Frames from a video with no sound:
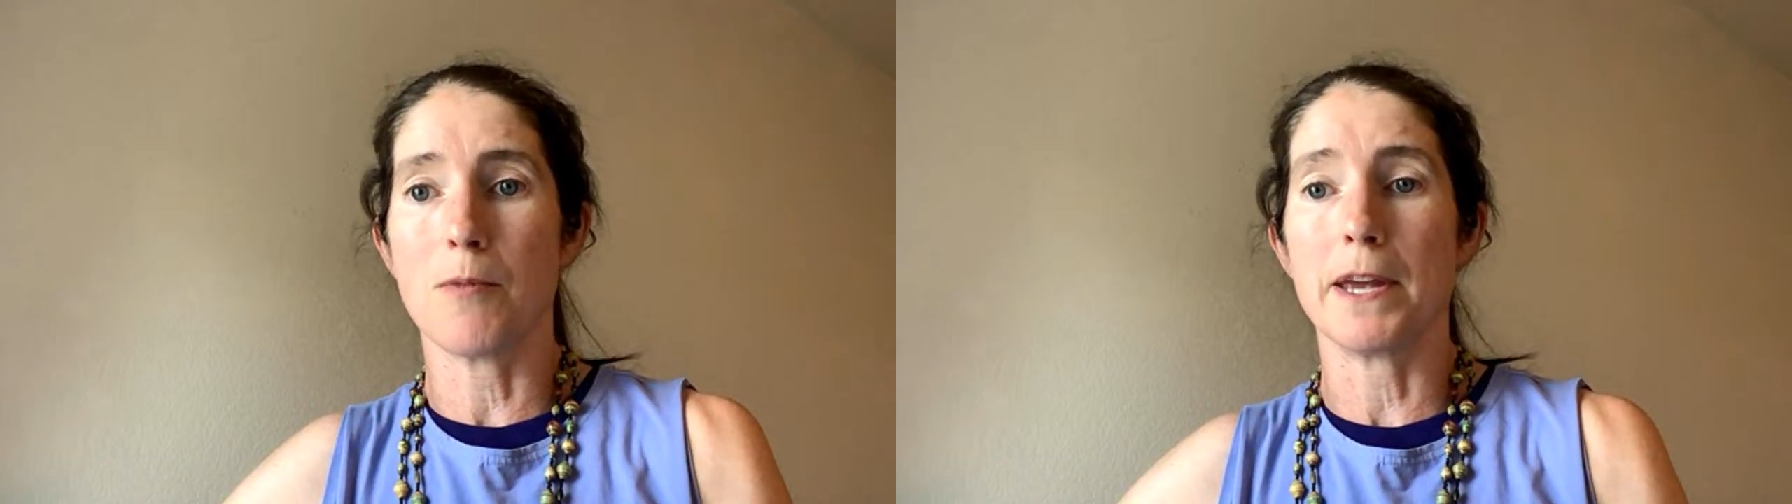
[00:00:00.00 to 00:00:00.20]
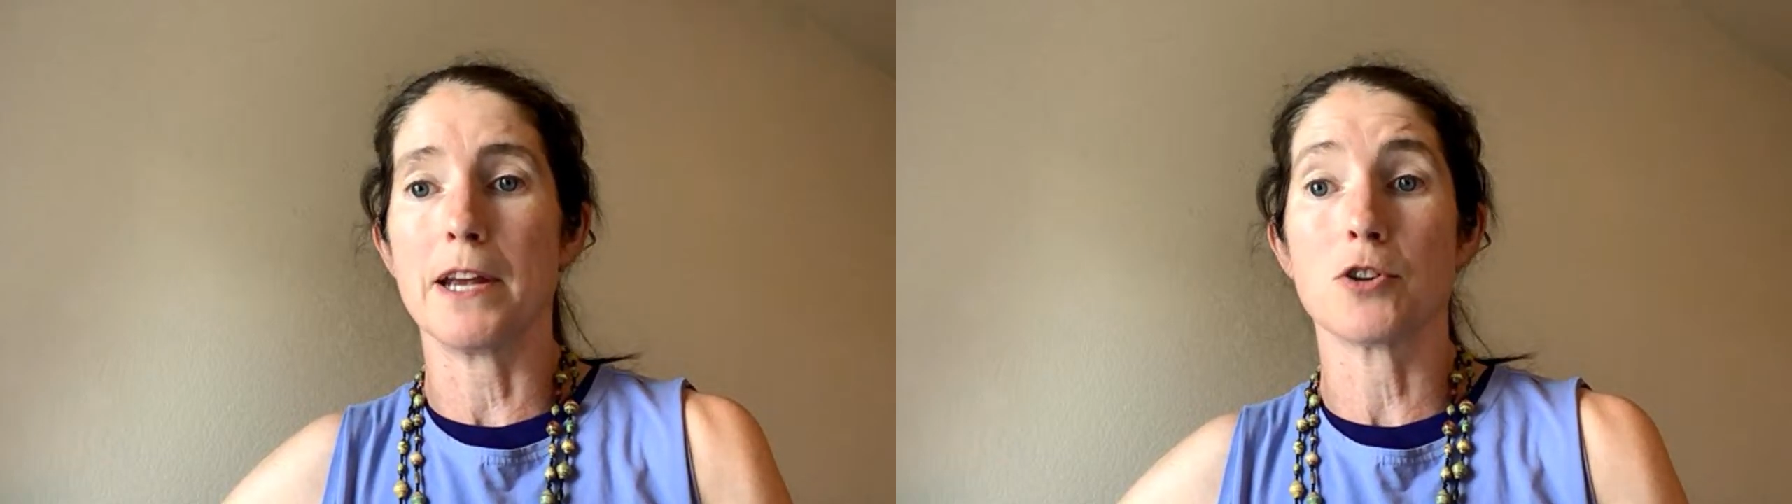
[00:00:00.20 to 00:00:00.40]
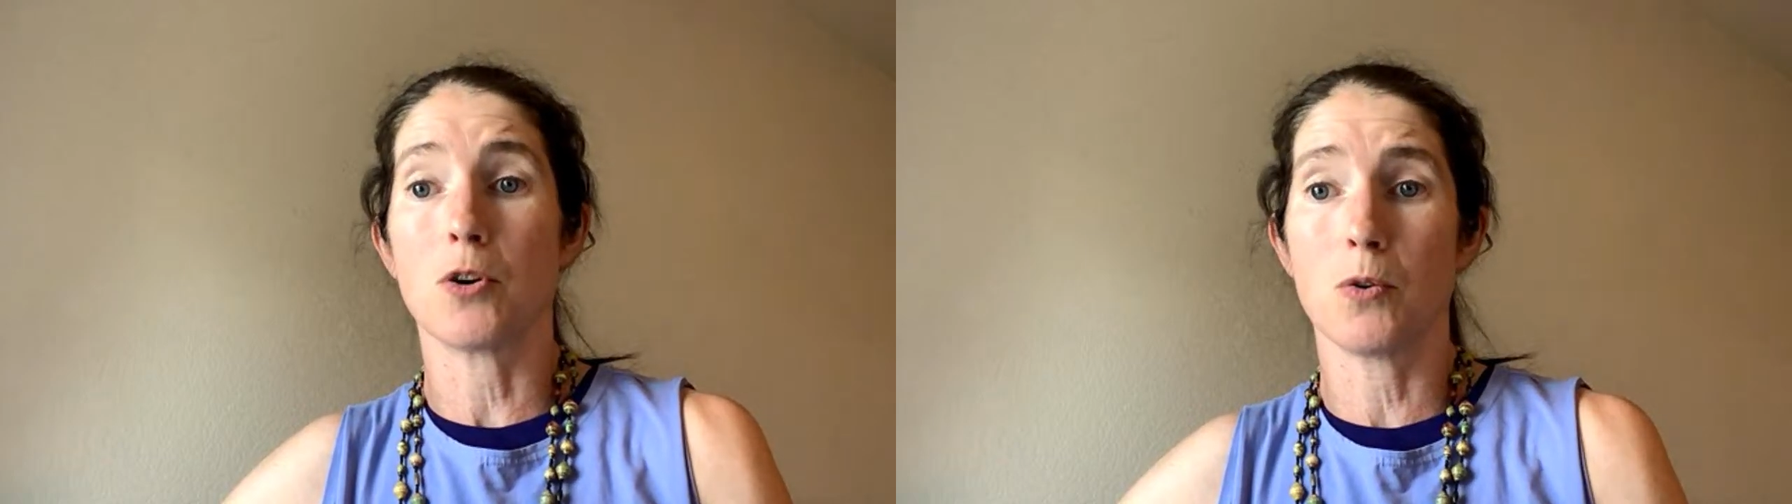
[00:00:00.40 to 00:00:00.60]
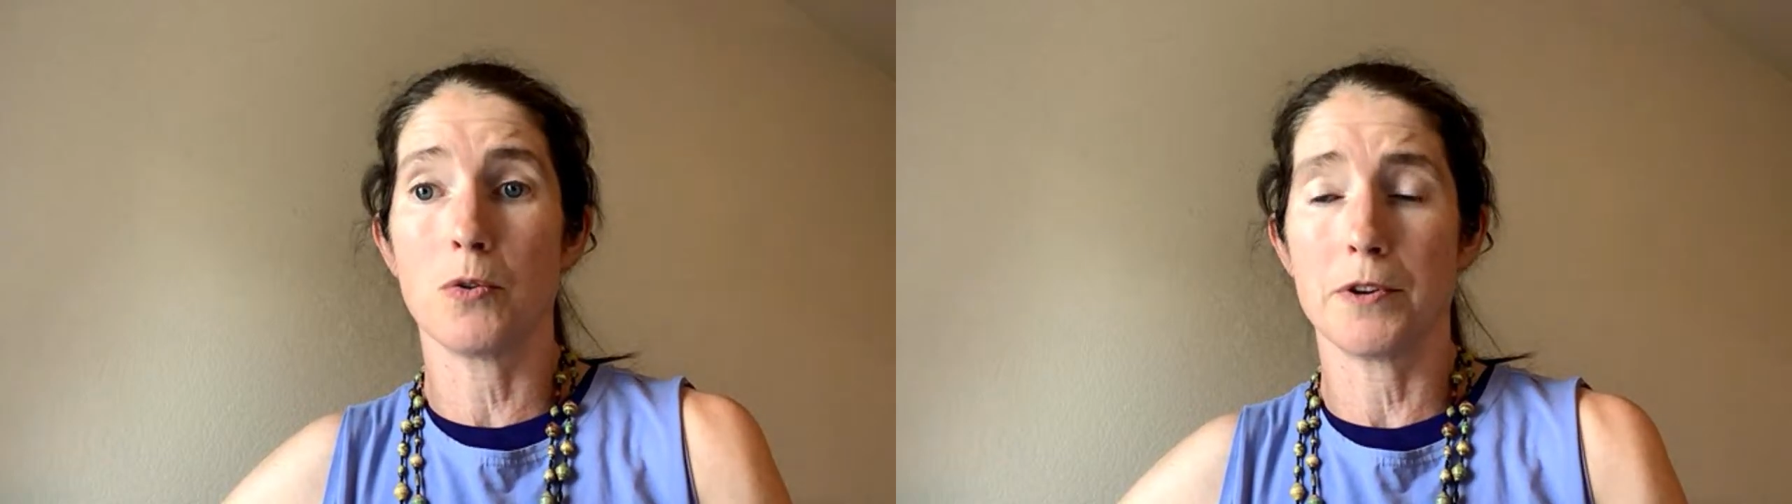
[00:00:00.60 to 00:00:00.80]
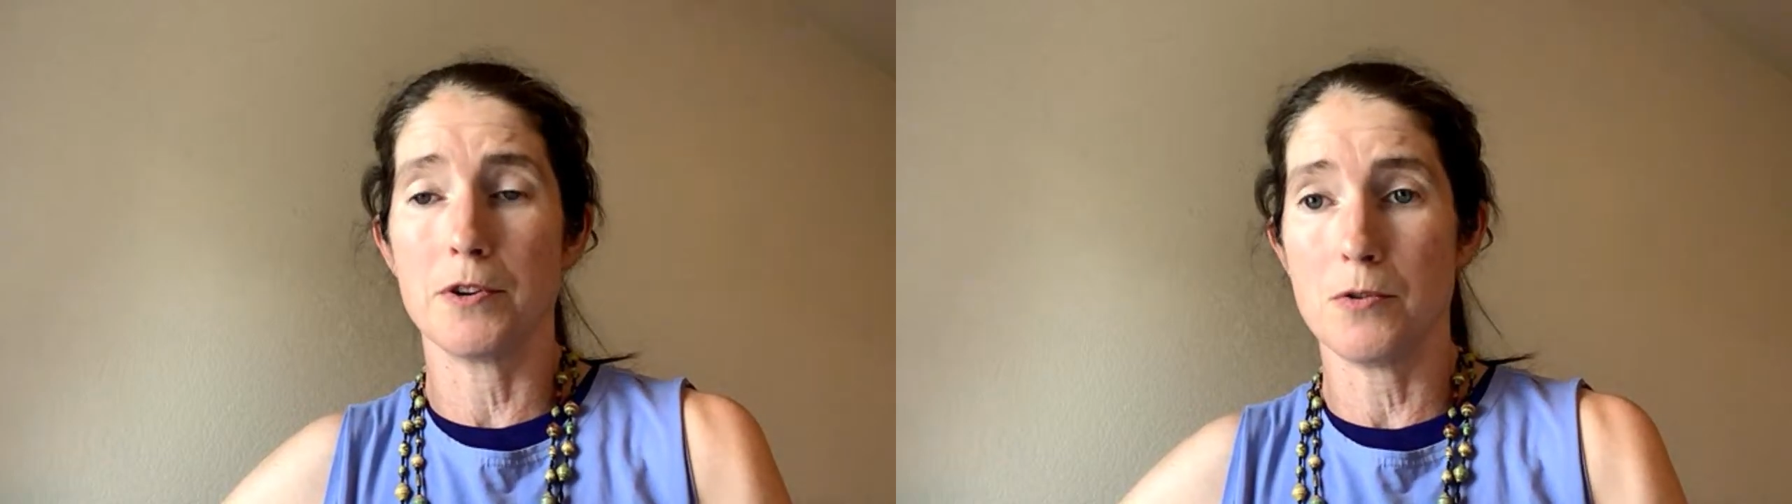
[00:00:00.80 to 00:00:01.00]
being
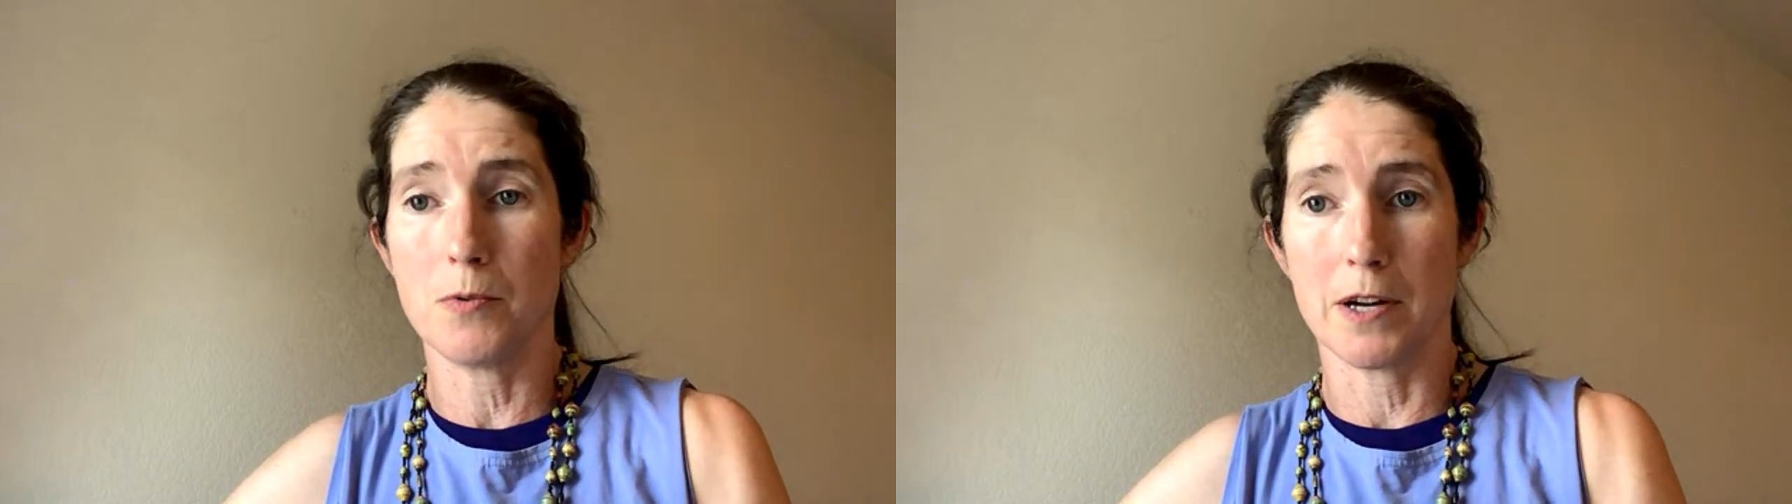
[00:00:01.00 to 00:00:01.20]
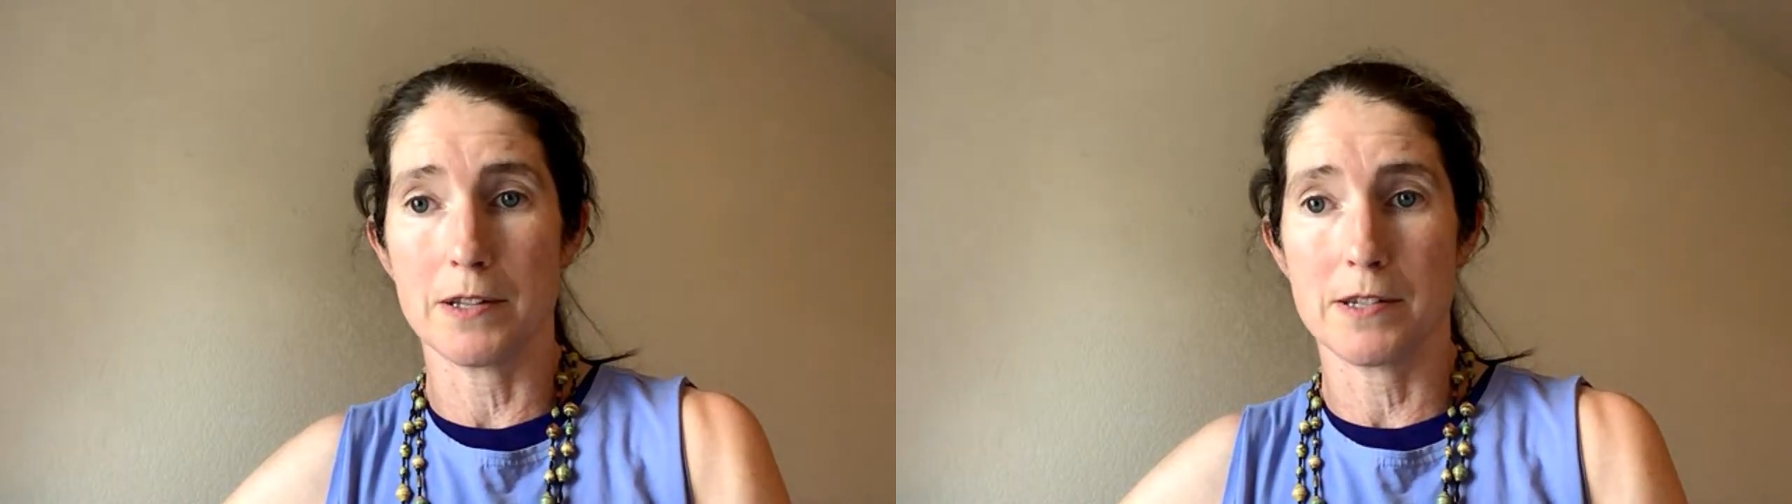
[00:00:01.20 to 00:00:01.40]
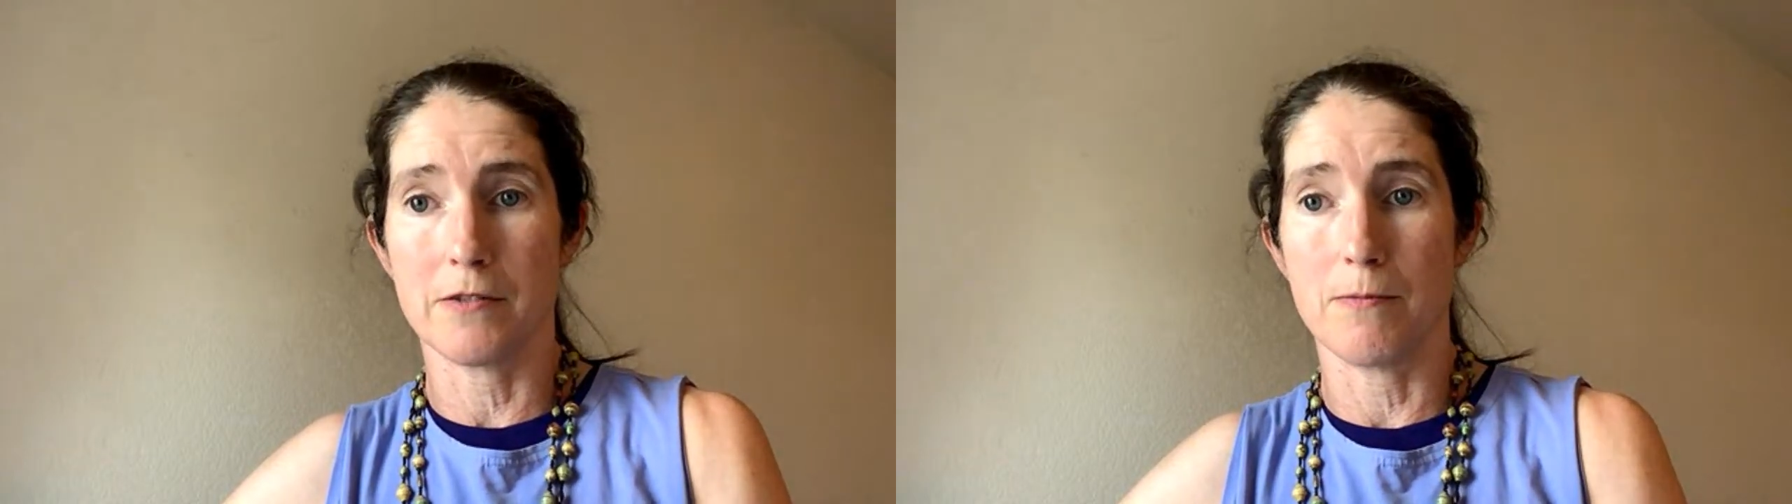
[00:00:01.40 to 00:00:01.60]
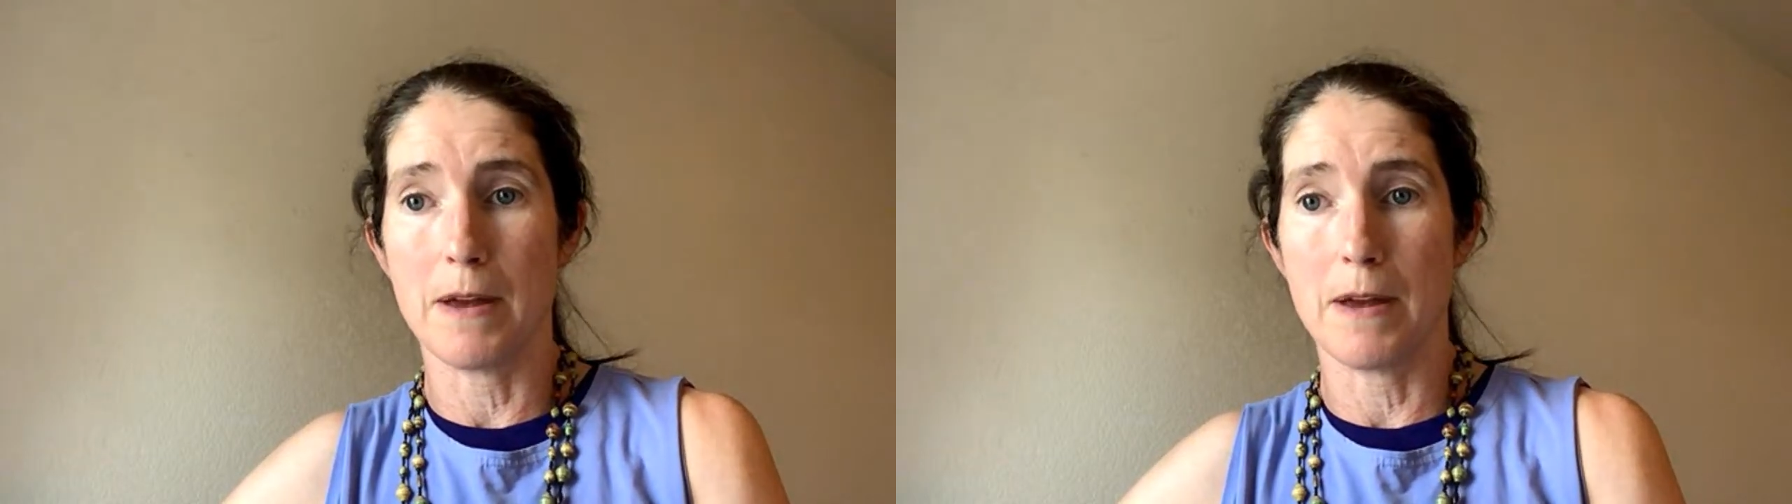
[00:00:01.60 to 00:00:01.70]
told the nuance of